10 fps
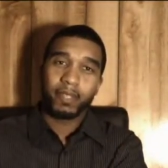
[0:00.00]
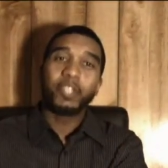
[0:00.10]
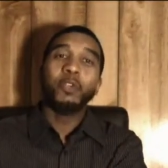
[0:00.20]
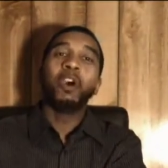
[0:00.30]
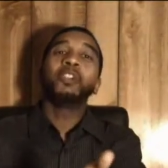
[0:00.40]

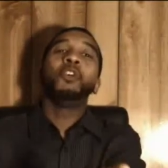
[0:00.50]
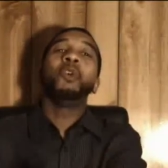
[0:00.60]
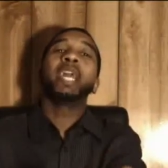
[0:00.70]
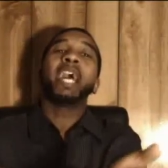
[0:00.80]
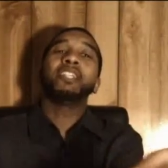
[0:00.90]
You are
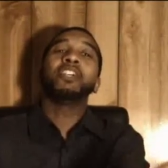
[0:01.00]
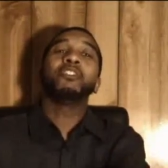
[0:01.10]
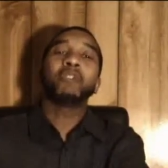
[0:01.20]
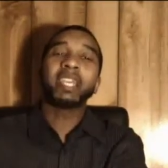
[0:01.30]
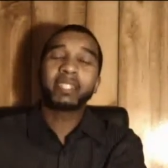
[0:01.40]
doing as
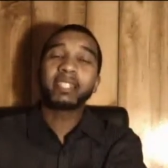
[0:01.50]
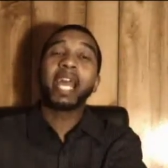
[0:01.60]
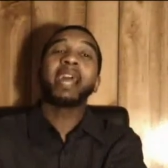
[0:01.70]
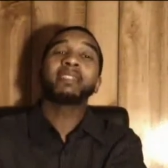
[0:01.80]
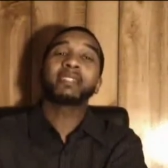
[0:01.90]
your racist
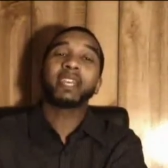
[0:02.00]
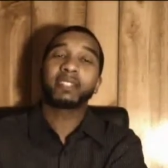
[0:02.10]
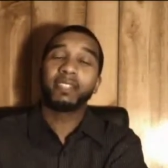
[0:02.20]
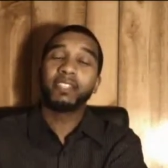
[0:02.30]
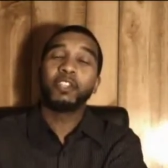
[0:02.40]

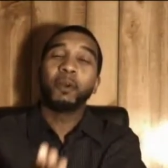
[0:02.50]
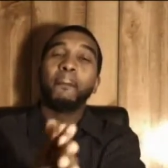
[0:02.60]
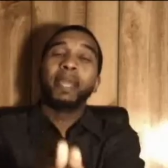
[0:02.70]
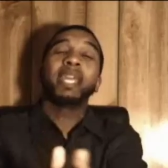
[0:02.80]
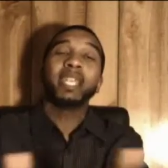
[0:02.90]
ancestors, your
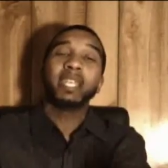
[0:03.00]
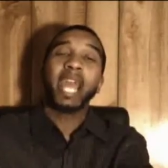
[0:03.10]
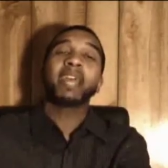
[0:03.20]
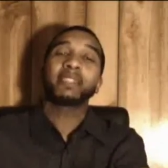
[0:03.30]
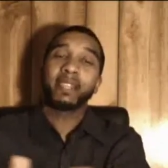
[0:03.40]
bigoted
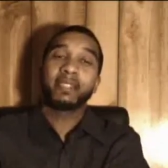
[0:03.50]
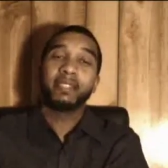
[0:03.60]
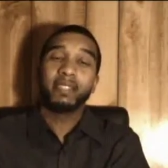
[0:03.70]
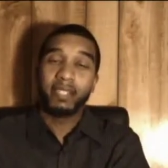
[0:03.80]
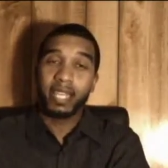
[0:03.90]

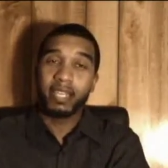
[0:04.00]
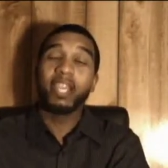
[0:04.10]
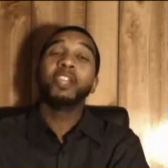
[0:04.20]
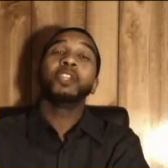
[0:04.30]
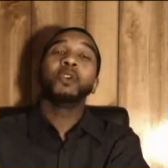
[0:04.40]
ancestors did.
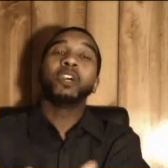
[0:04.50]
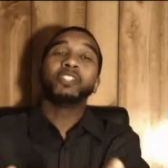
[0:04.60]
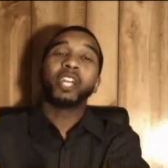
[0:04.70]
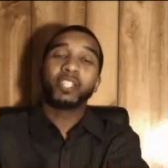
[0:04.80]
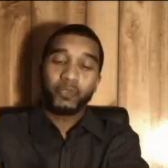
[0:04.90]
You are
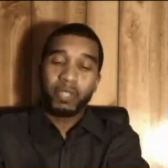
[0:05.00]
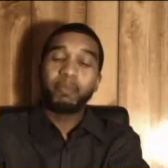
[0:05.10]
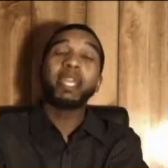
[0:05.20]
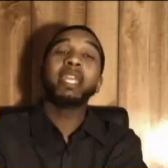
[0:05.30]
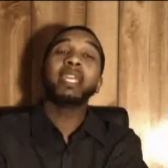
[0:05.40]
just
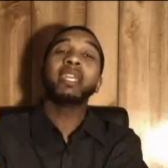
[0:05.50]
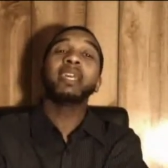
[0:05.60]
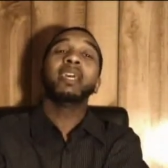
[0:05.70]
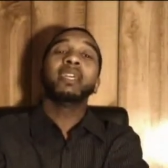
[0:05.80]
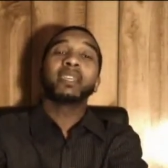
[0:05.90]

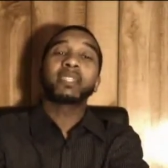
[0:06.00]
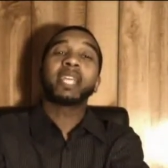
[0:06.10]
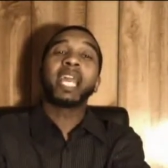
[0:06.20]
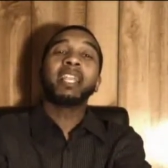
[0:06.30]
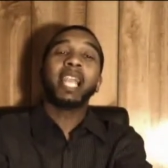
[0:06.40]
repeating the
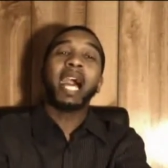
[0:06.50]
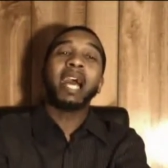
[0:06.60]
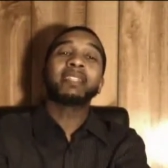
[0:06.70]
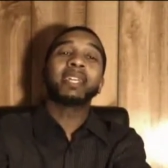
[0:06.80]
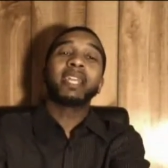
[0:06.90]
same
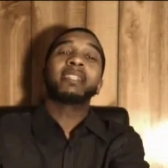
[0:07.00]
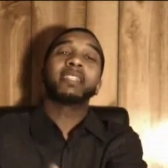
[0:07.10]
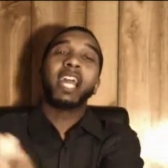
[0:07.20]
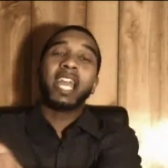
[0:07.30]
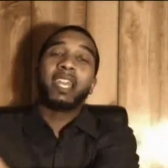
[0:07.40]
lies
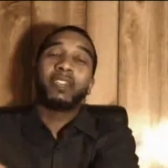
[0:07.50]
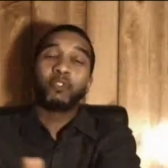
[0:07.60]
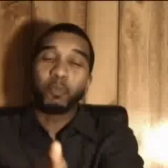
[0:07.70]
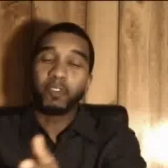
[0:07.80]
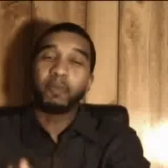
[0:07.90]
against a
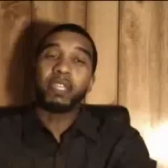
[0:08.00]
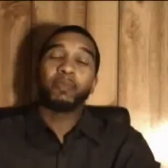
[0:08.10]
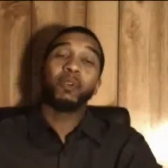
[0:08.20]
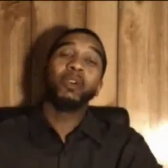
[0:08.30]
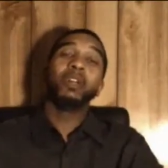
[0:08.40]
group of
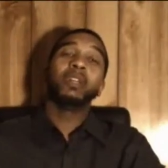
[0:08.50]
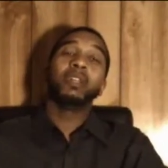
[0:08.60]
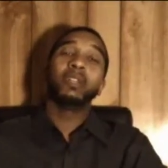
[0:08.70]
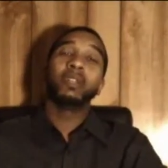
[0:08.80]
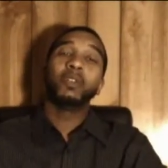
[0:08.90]
people
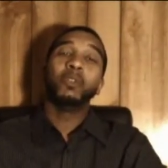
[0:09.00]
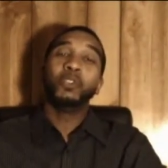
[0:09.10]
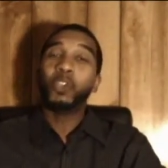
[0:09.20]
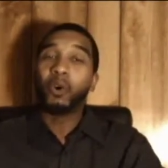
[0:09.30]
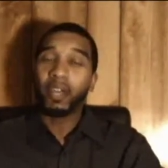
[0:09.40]
who
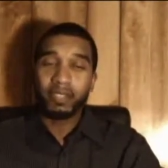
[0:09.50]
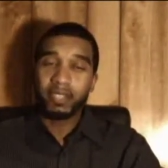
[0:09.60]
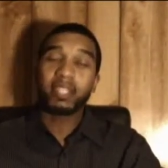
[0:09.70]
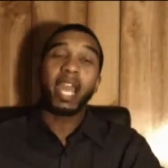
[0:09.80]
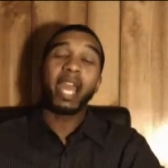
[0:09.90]
you don't
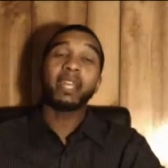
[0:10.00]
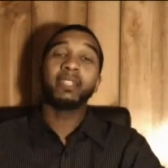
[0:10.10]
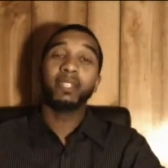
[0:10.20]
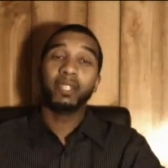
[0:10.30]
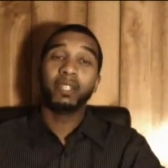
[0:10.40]

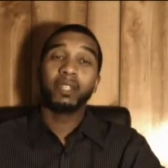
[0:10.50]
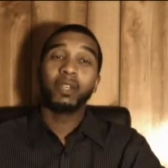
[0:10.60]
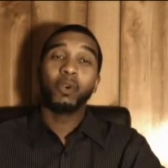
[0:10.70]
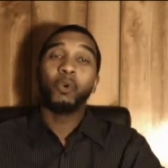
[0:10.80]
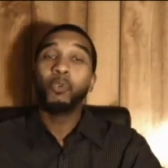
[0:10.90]
understand
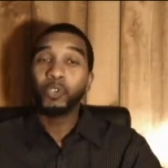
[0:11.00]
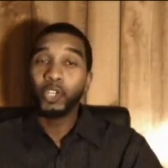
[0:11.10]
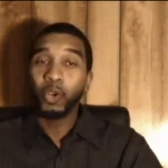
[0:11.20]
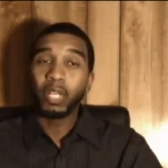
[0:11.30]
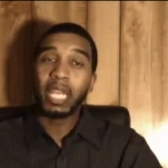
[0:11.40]
or who
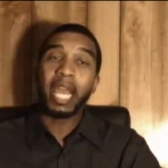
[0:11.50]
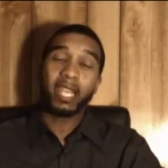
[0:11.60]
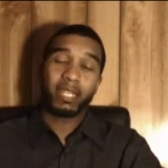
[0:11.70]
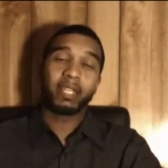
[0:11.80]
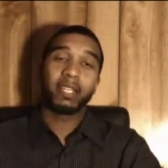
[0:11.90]
you don't
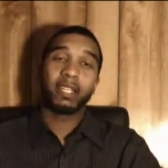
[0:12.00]
like.